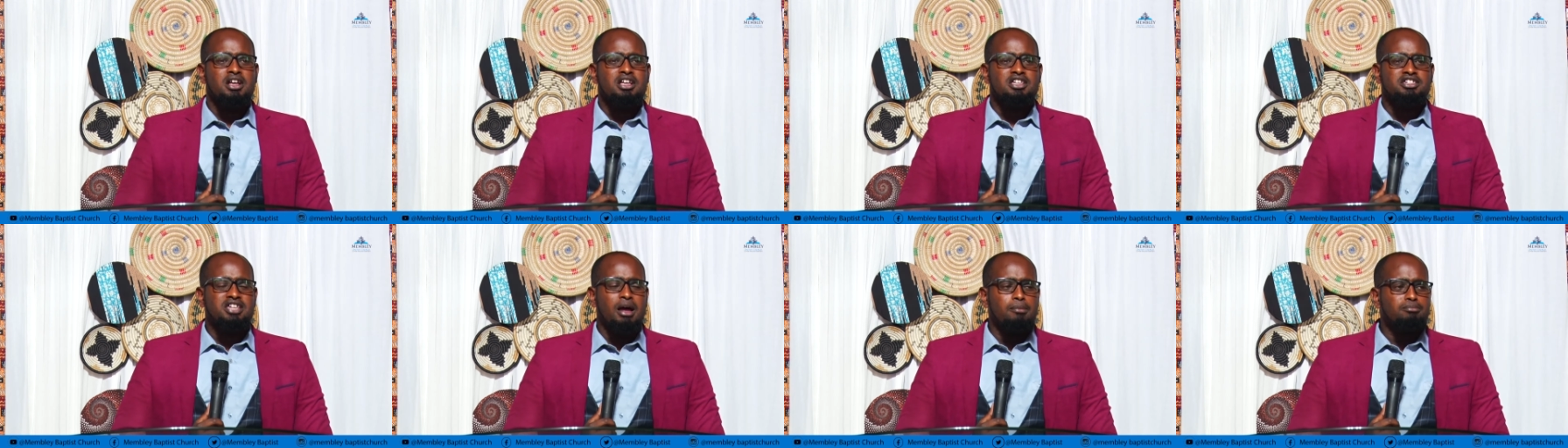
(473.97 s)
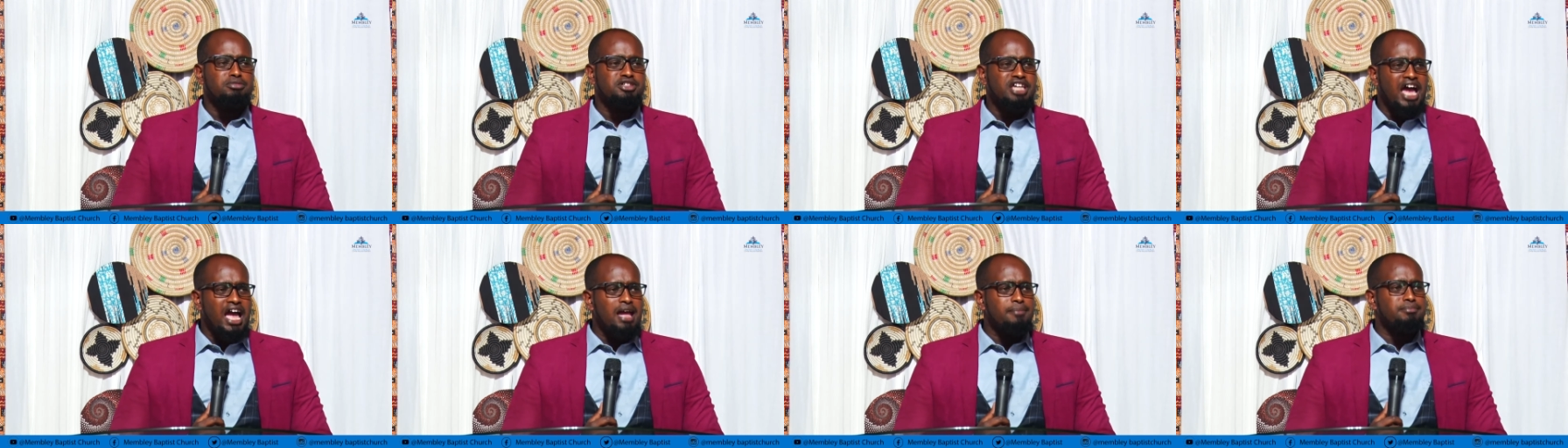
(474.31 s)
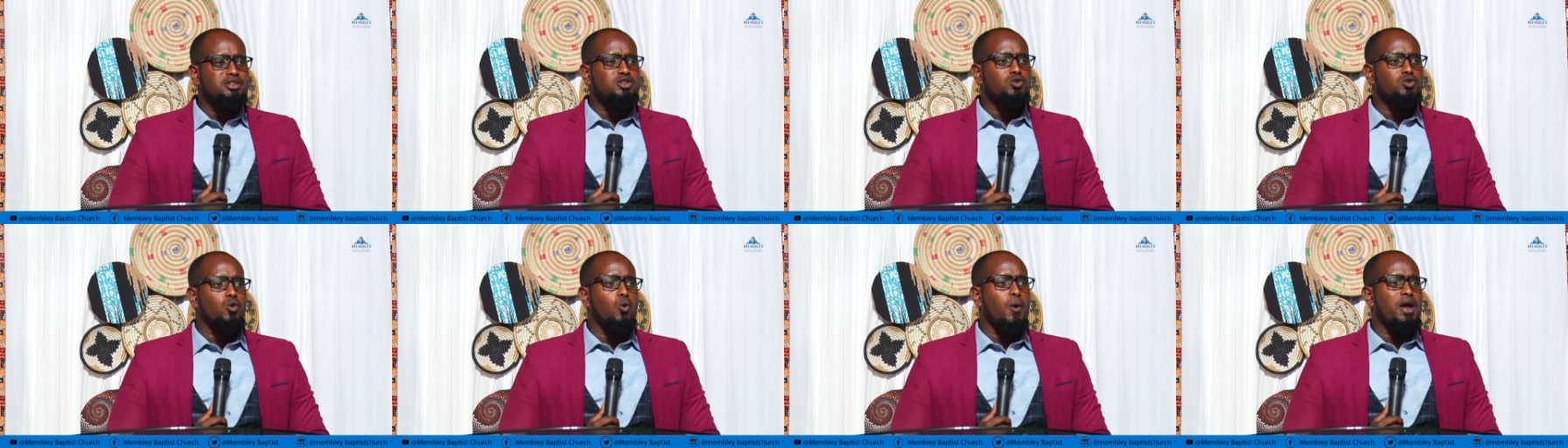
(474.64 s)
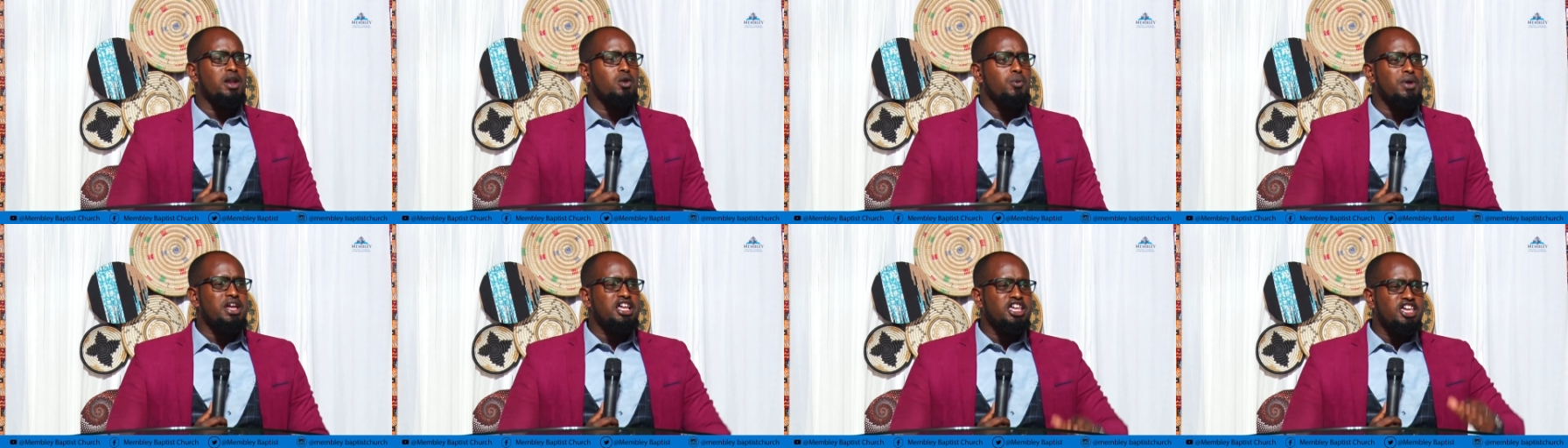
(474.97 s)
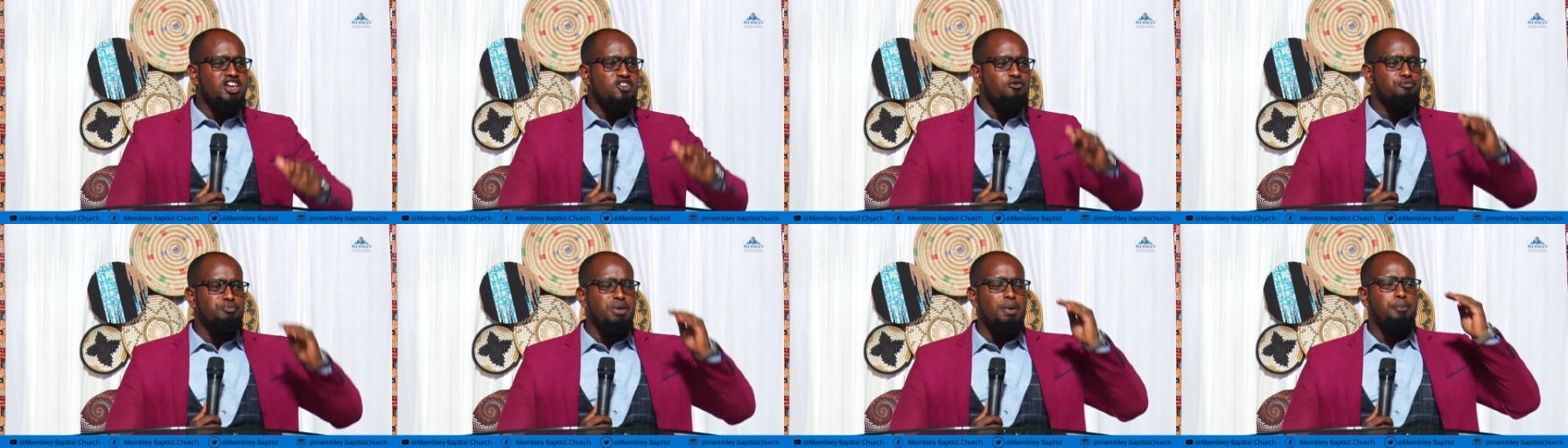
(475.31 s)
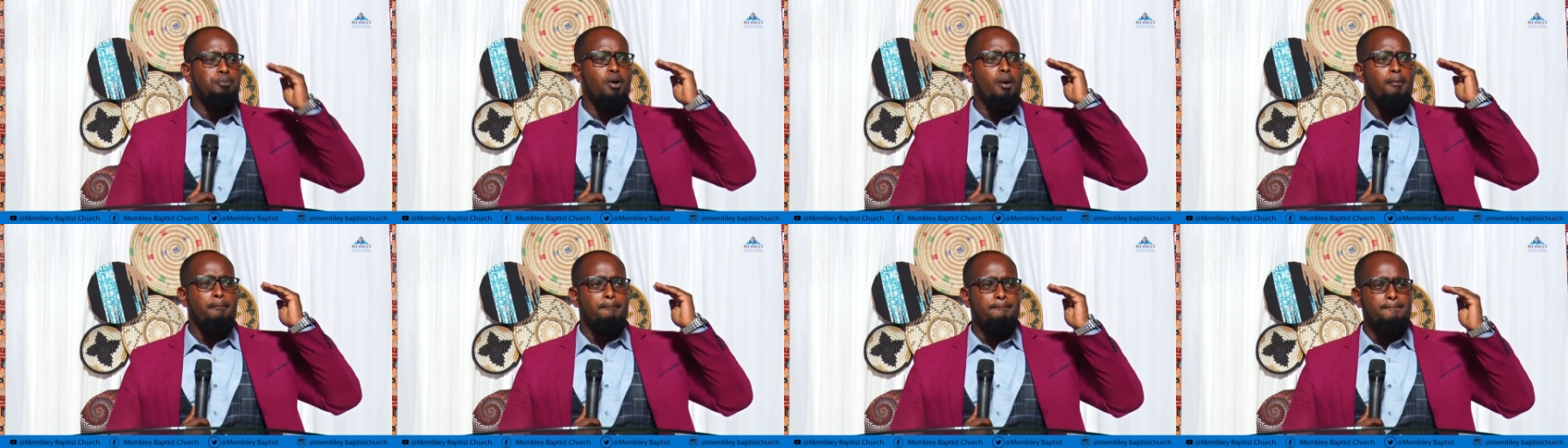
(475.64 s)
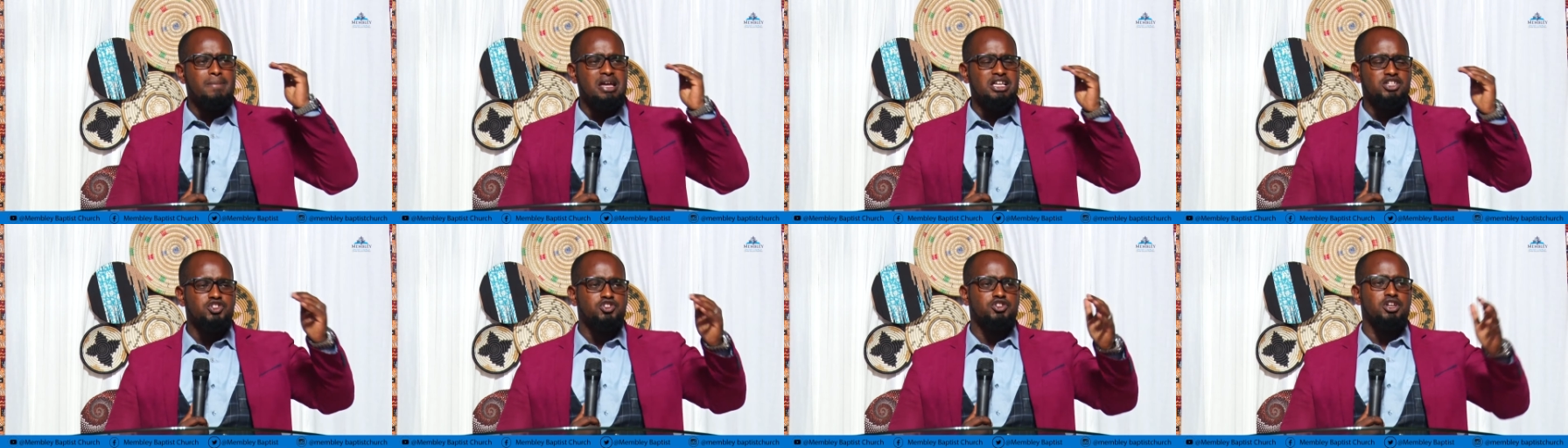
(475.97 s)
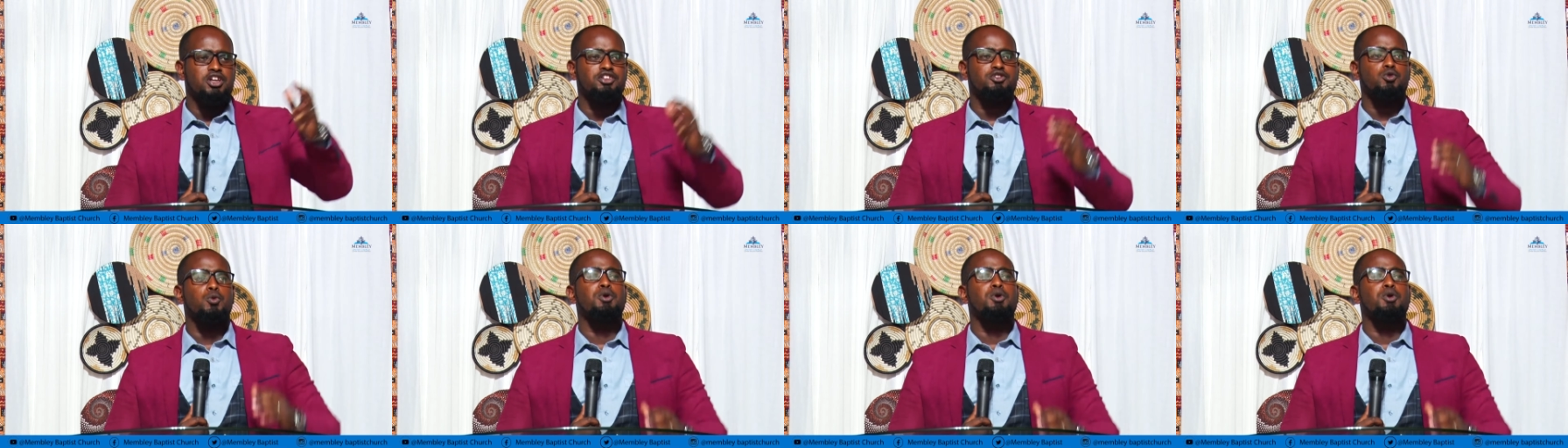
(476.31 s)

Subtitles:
sometimes when we give people message,